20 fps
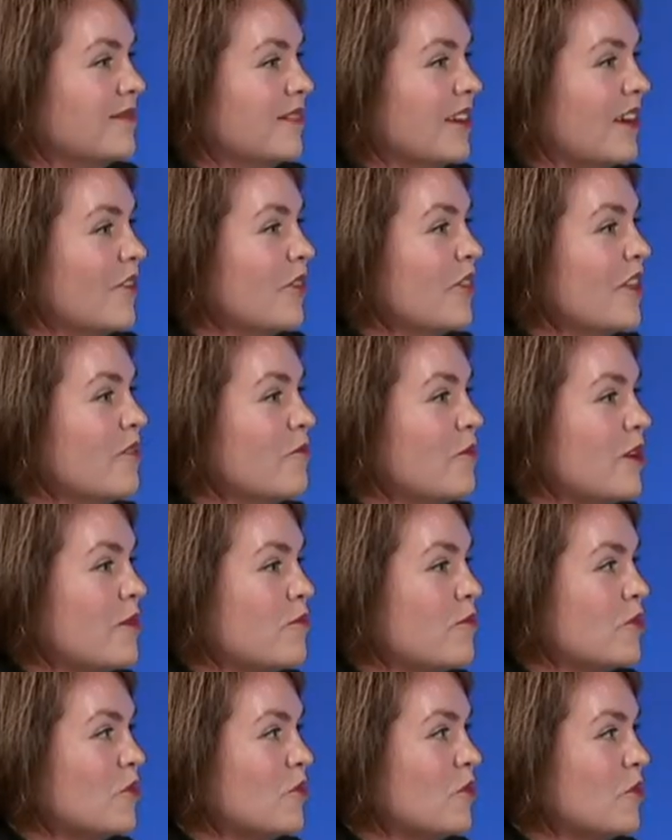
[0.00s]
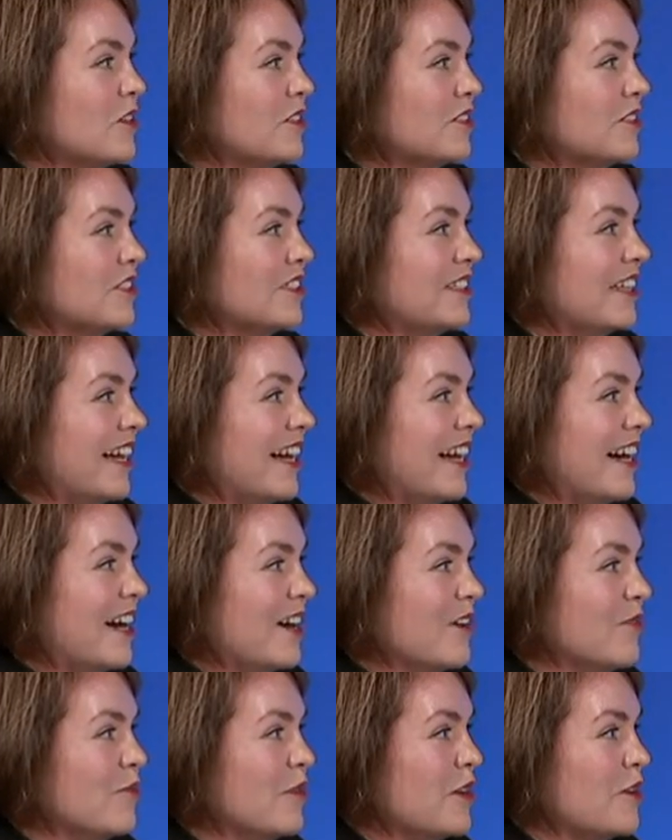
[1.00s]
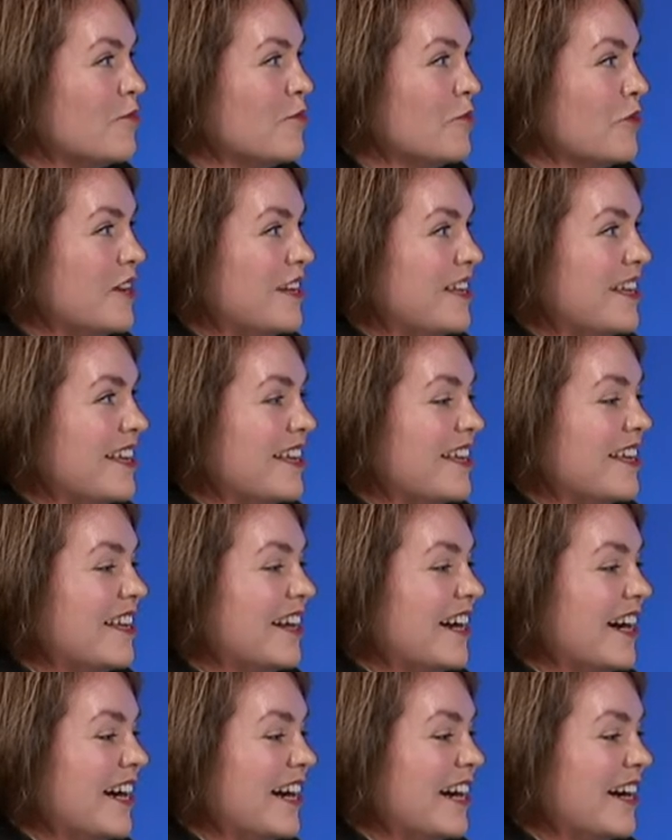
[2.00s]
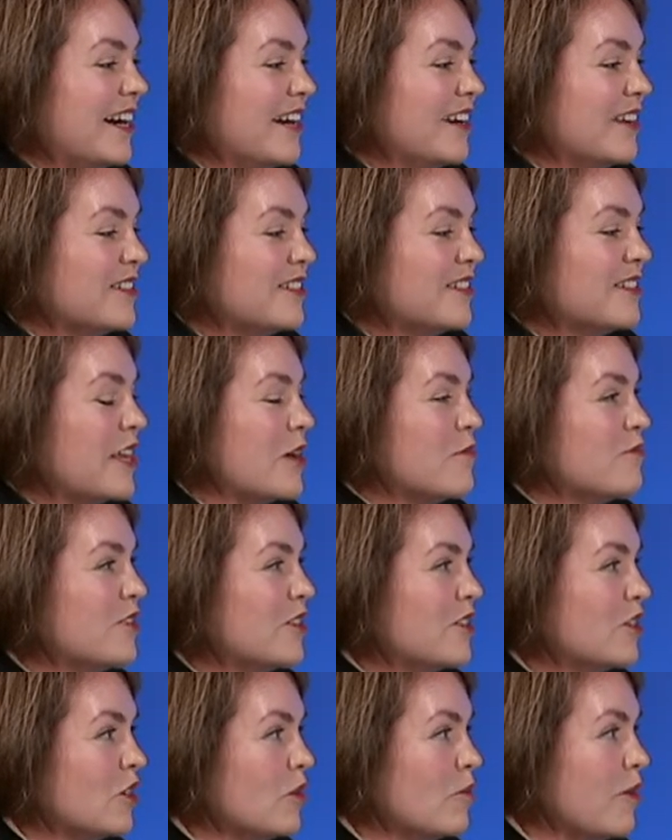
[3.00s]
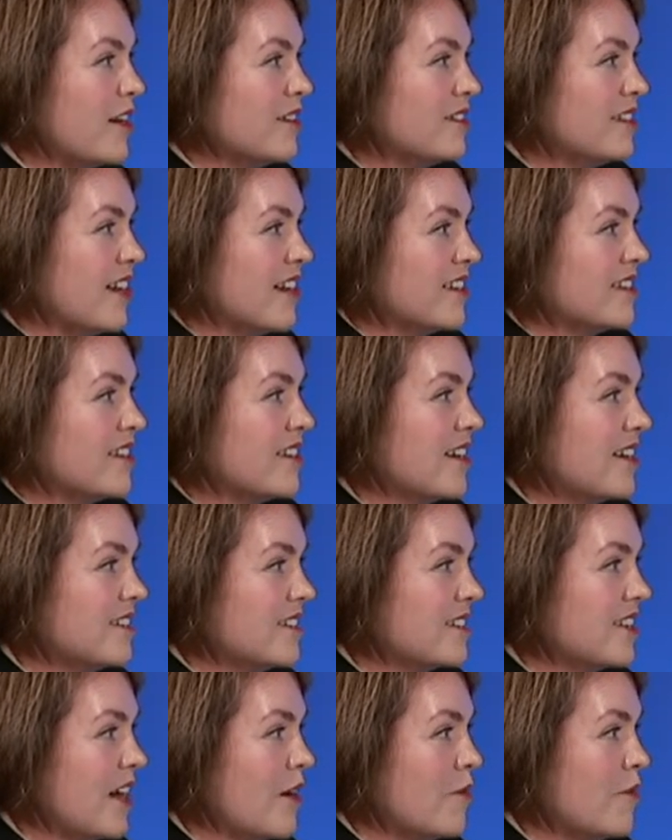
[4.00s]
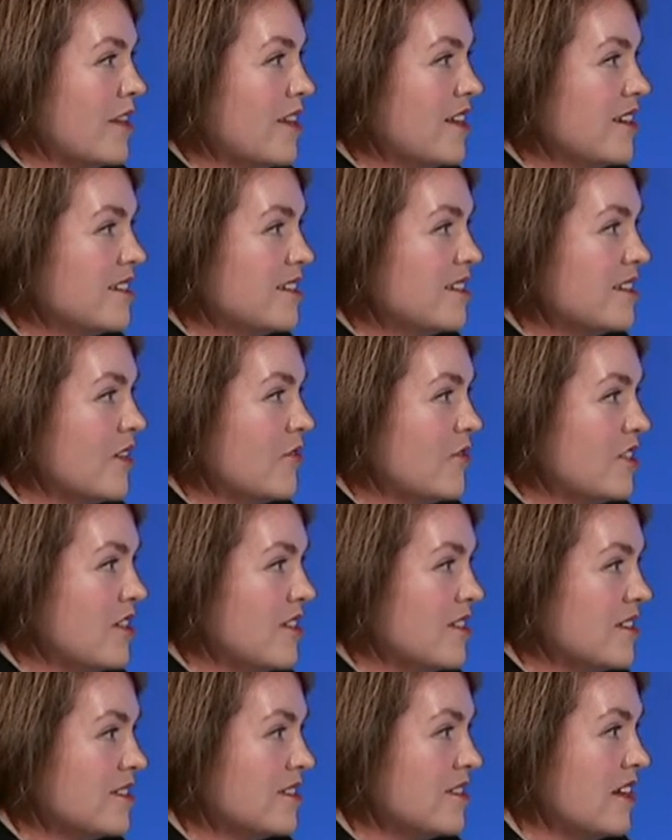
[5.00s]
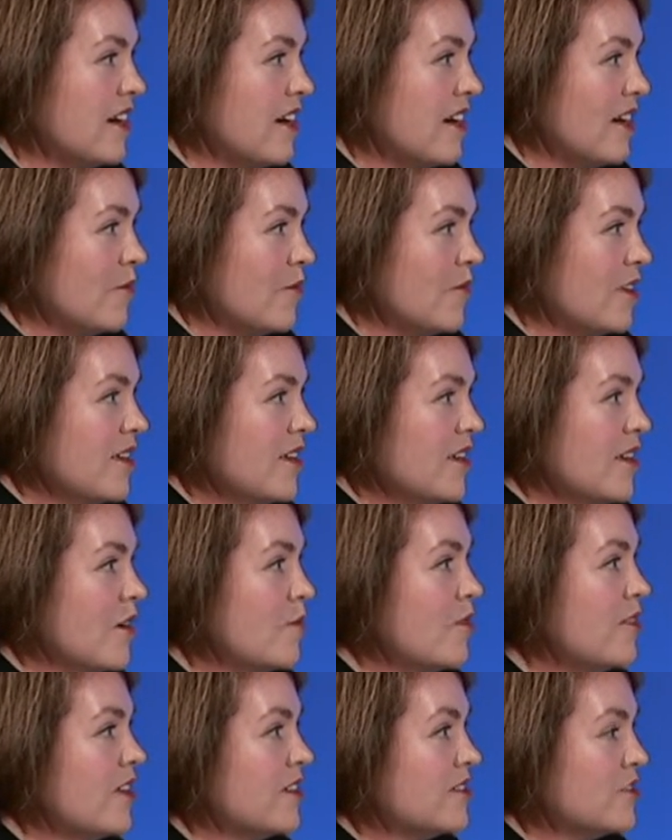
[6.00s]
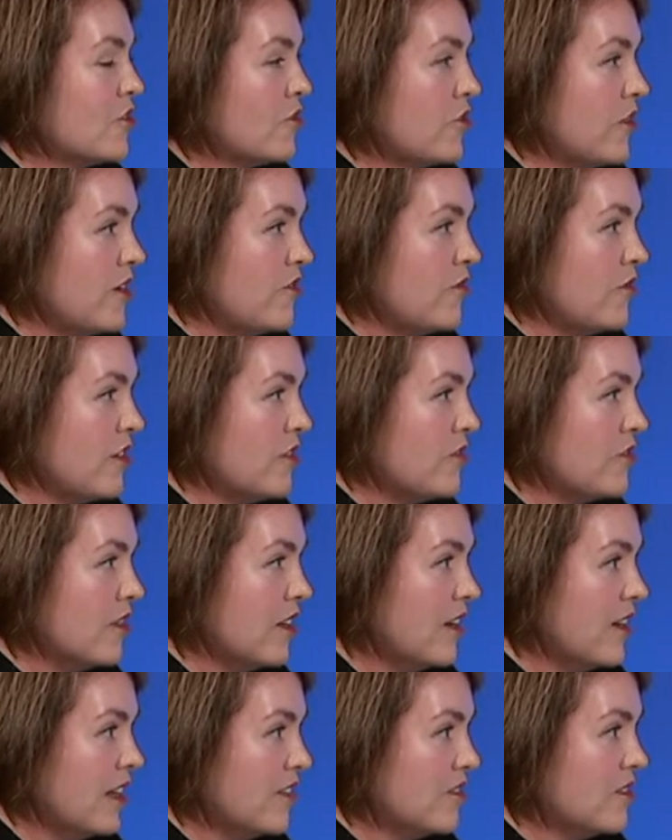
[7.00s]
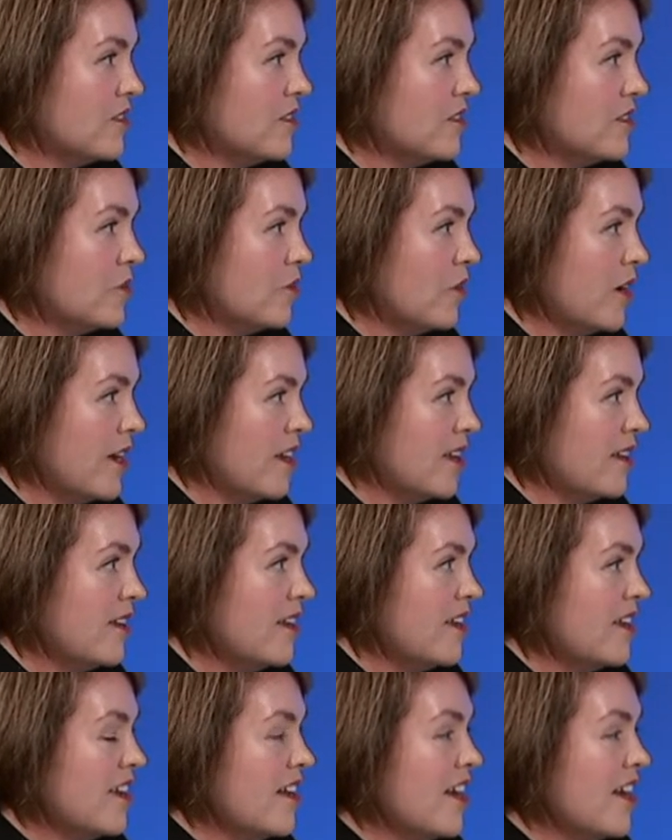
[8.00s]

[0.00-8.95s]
I think people will be pretty sceptical about tax cuts coming in 7 years' time. I mean, that's 3 federal elections away.